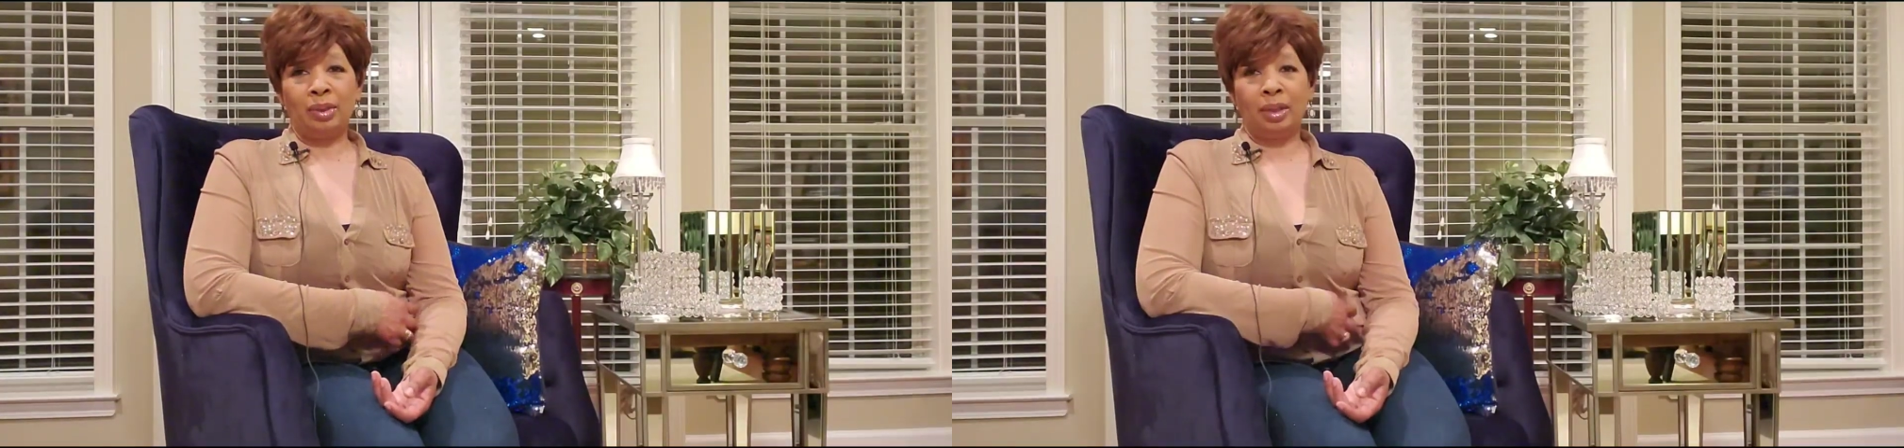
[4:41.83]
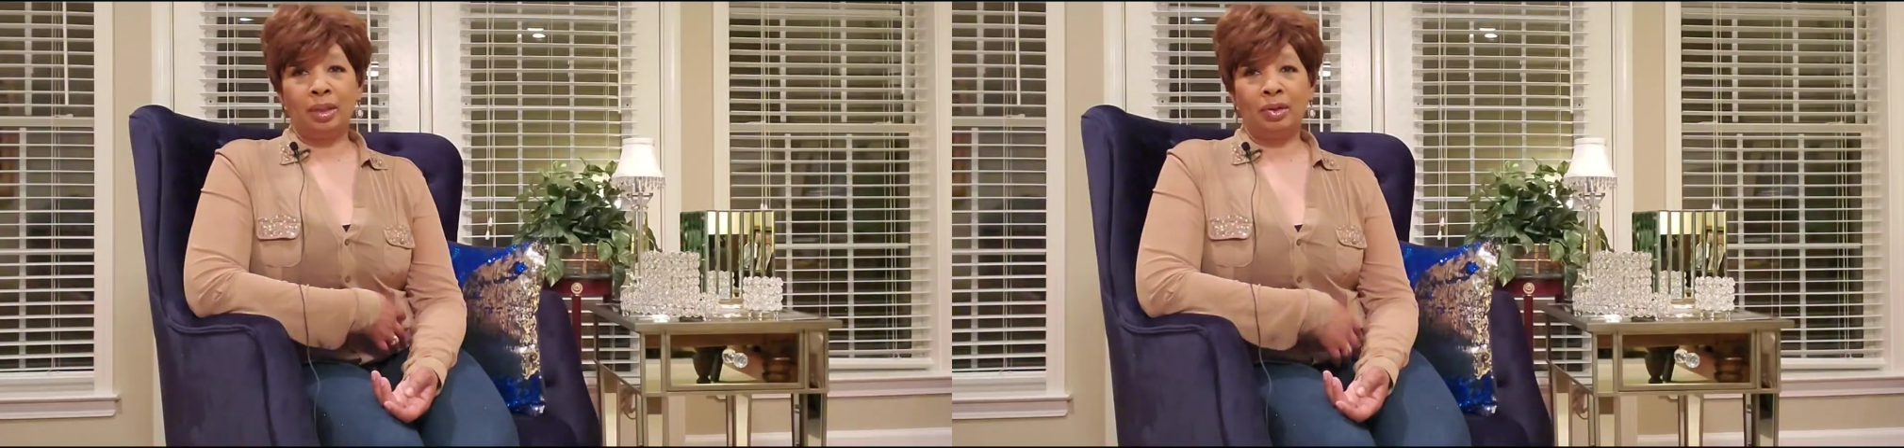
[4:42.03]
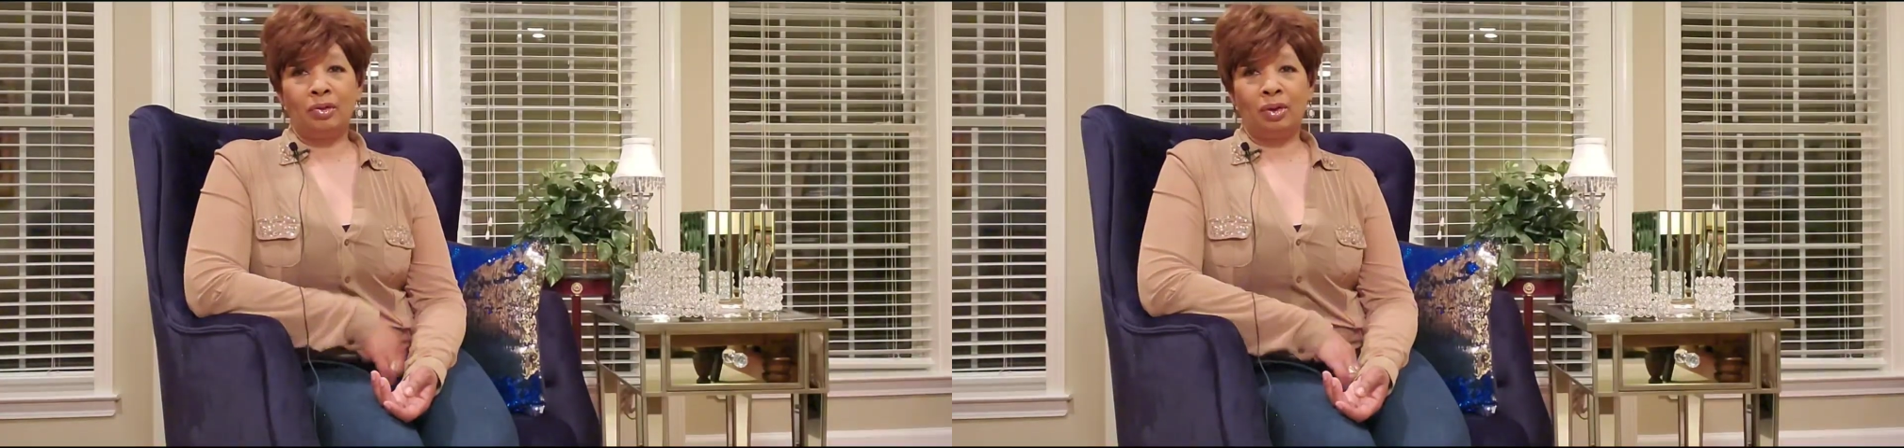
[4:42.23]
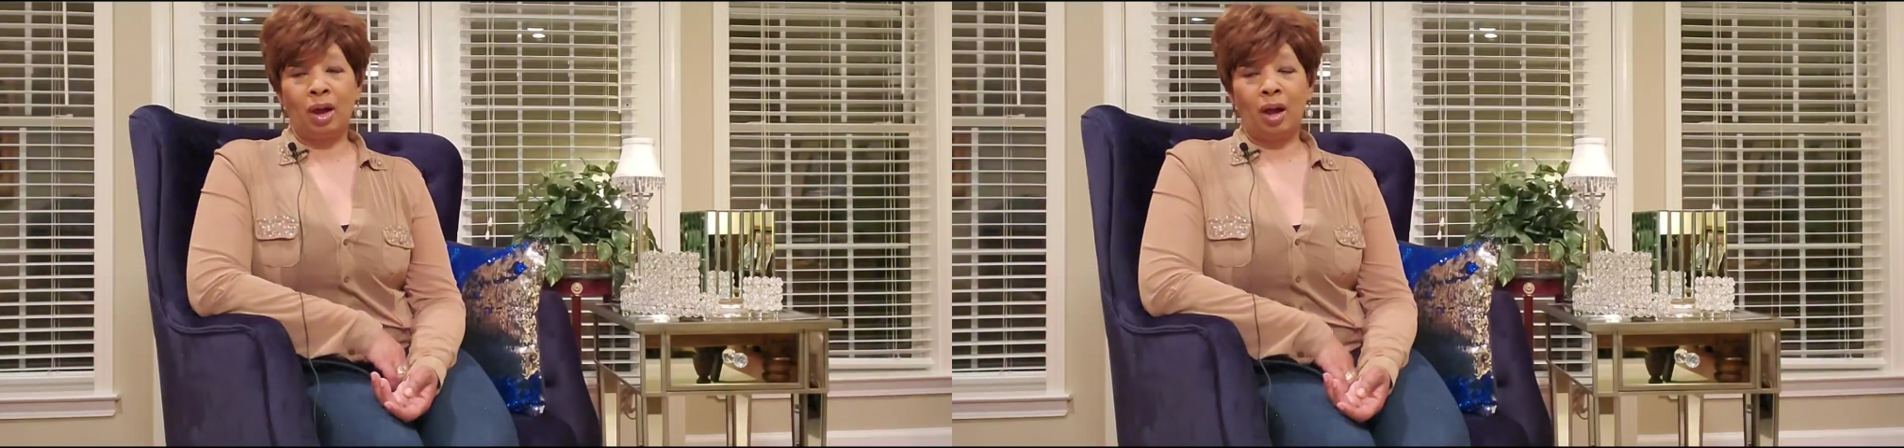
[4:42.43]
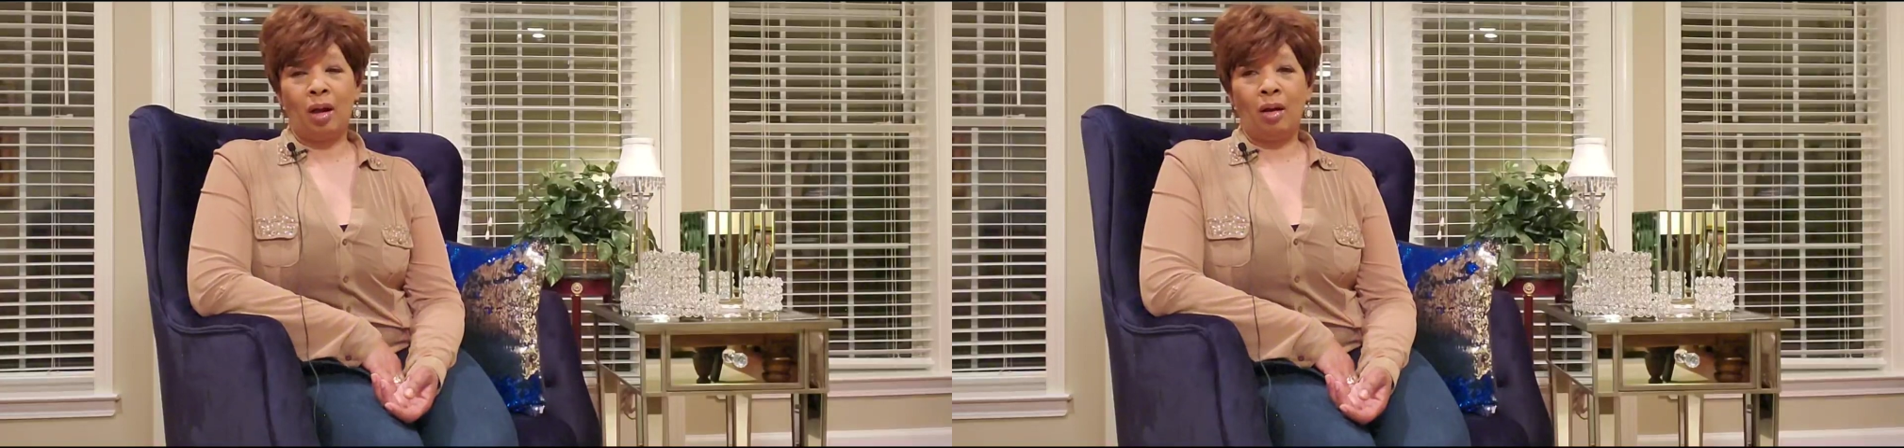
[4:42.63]
but
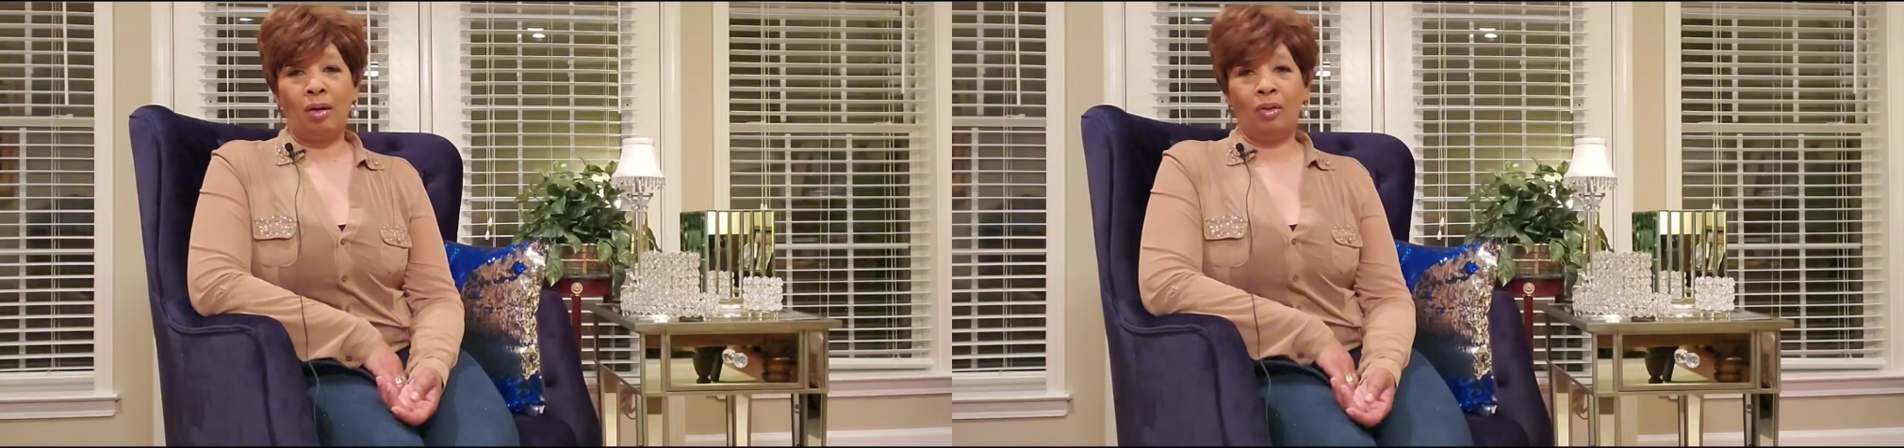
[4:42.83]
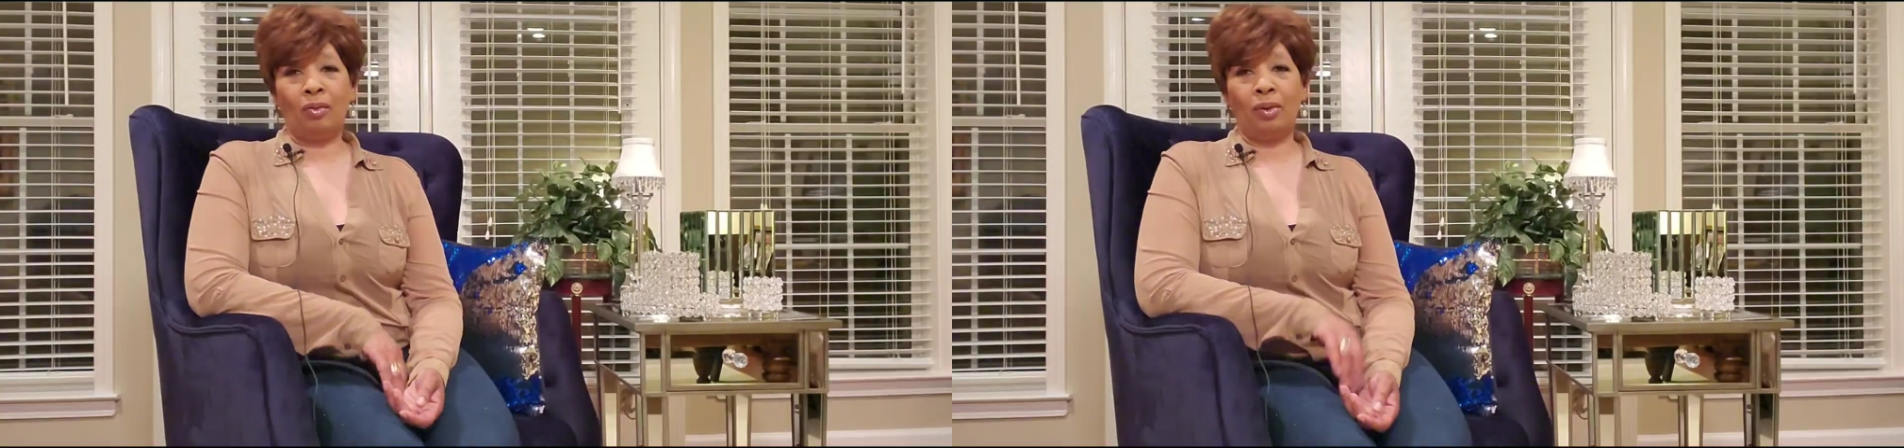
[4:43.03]
overall,